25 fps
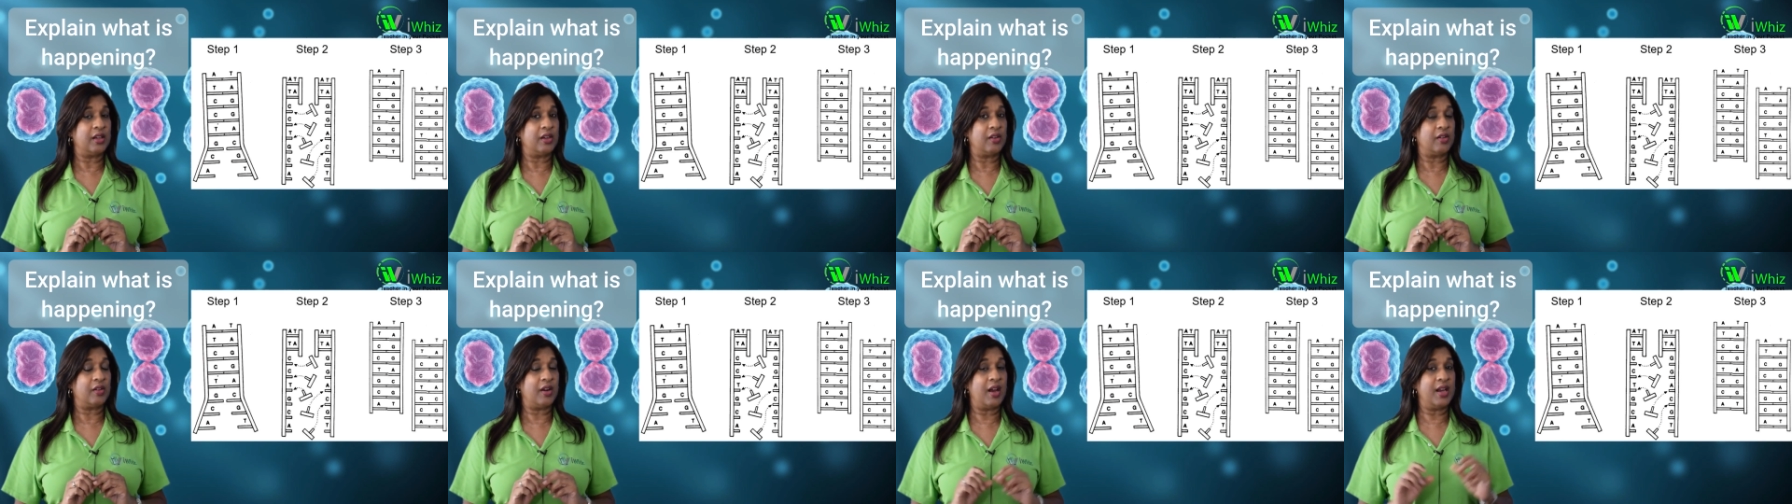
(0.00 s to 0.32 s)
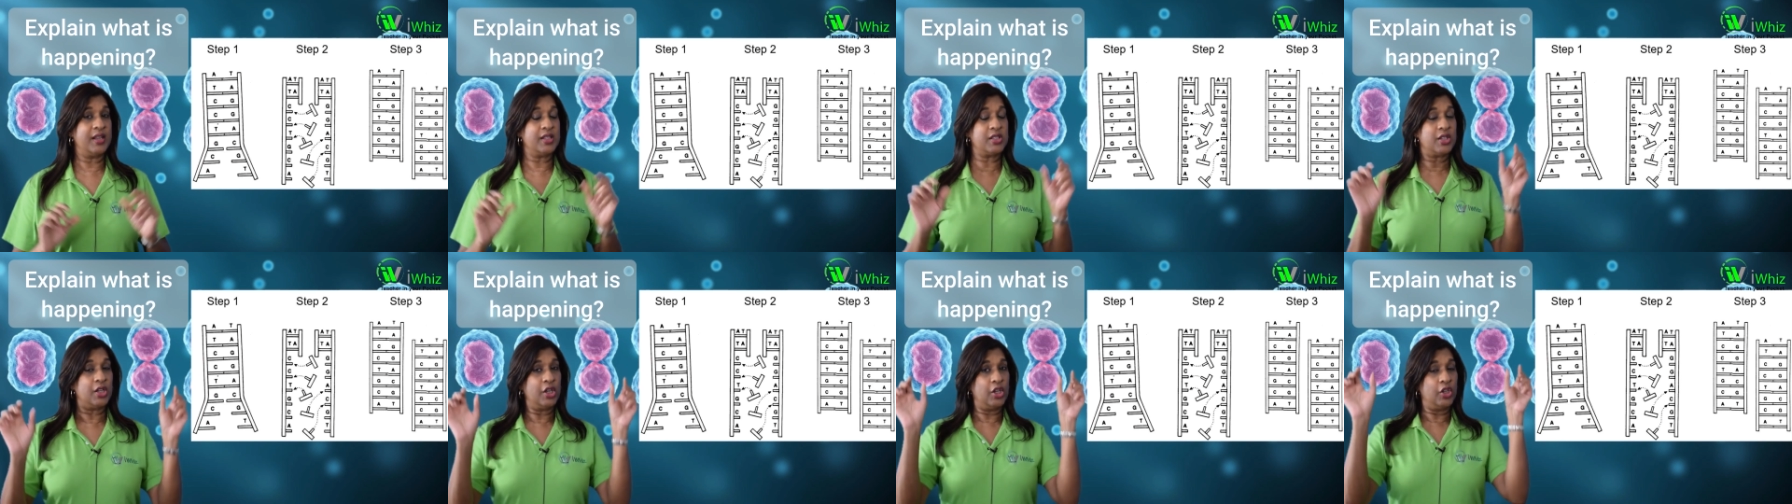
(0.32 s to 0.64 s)

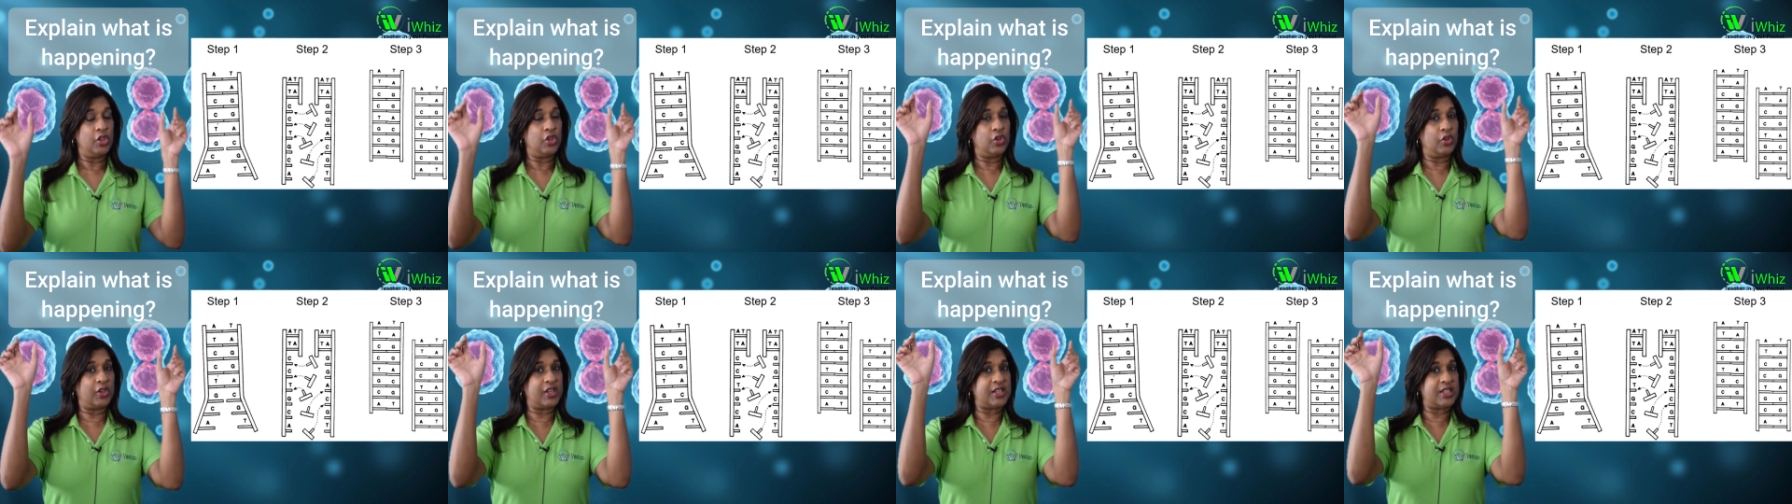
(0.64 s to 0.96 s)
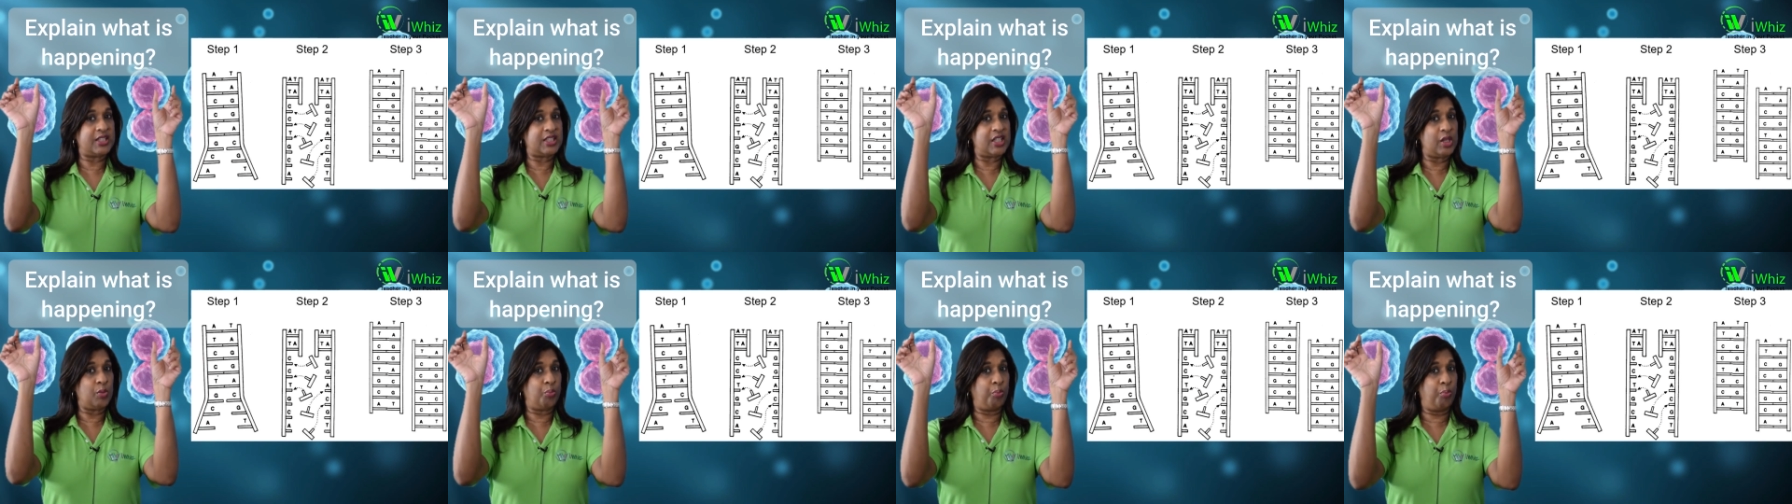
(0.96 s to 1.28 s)
Right. You can
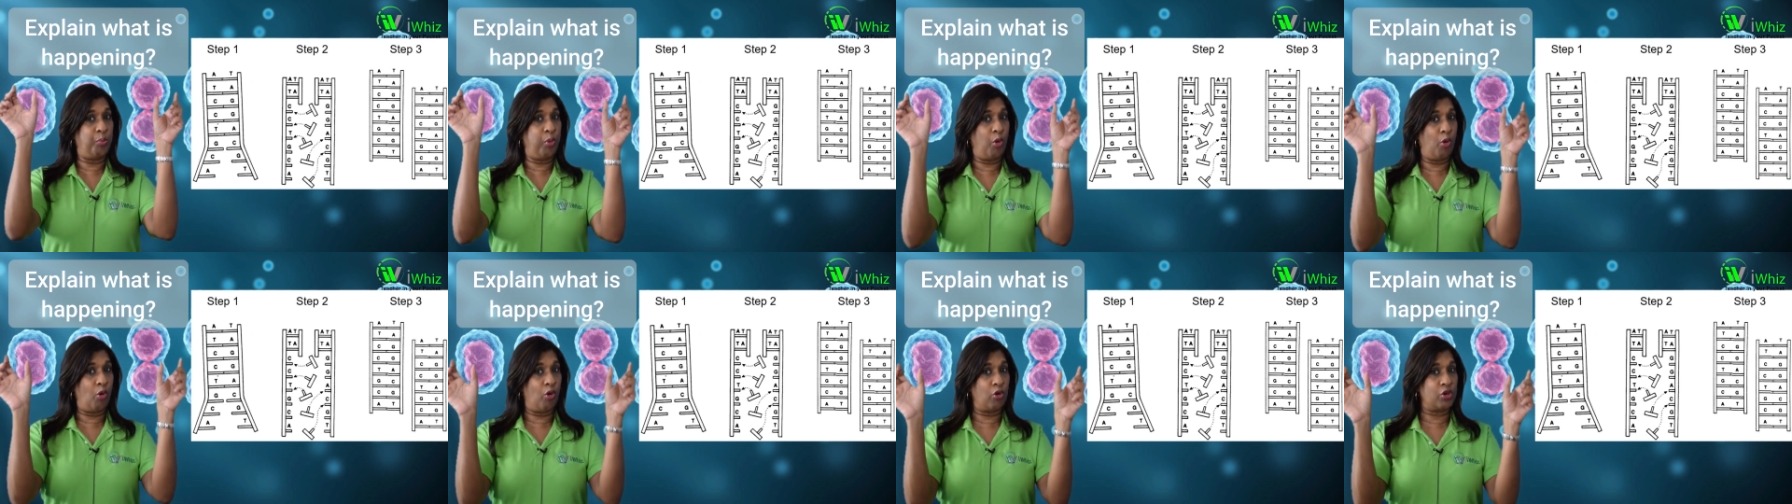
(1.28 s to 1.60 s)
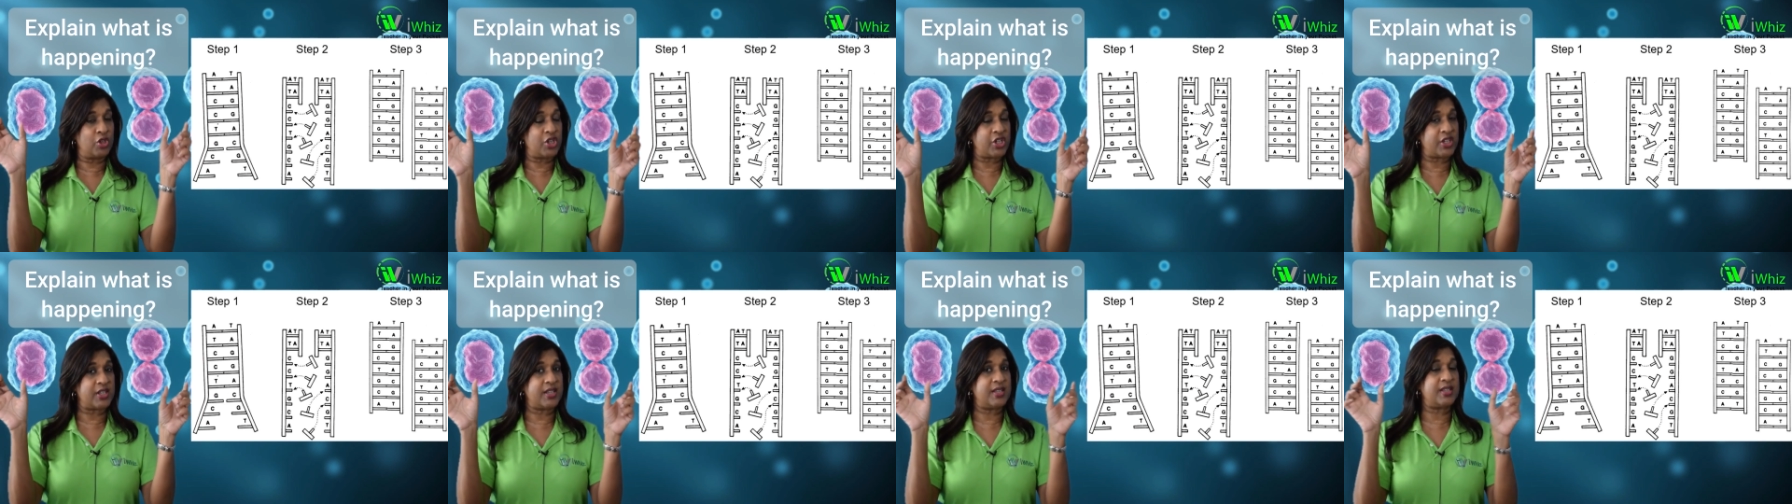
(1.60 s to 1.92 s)
see
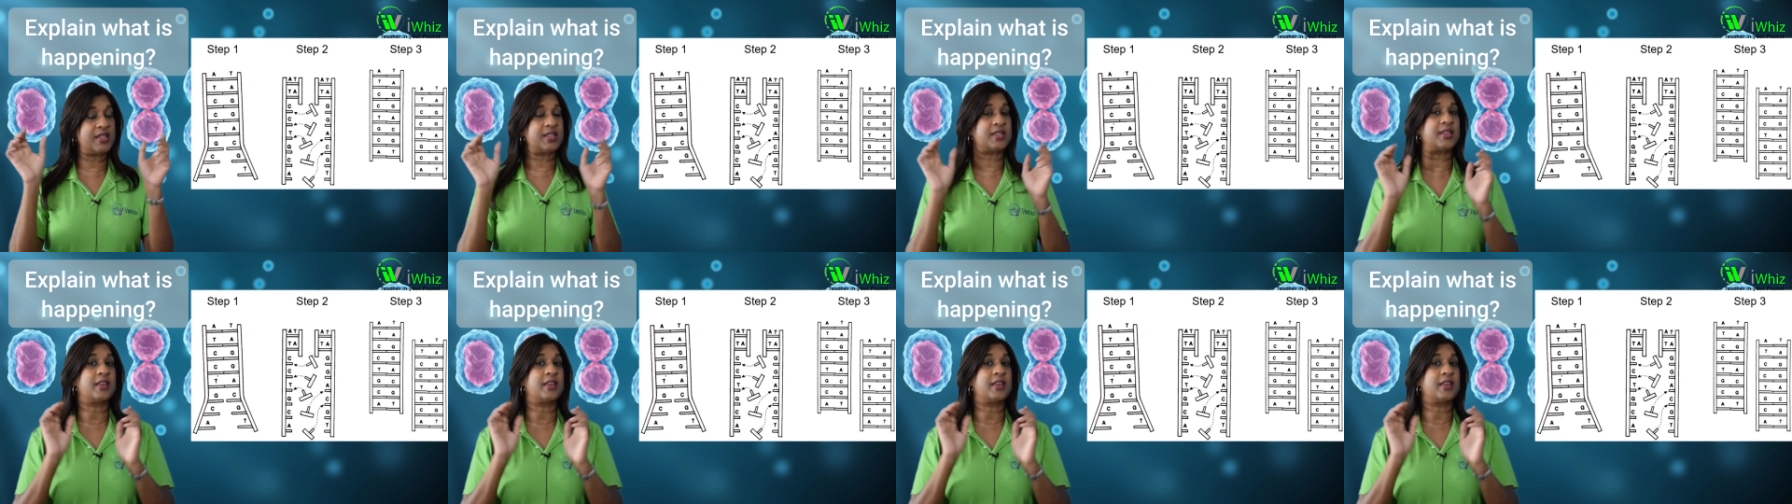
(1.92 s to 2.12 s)
portions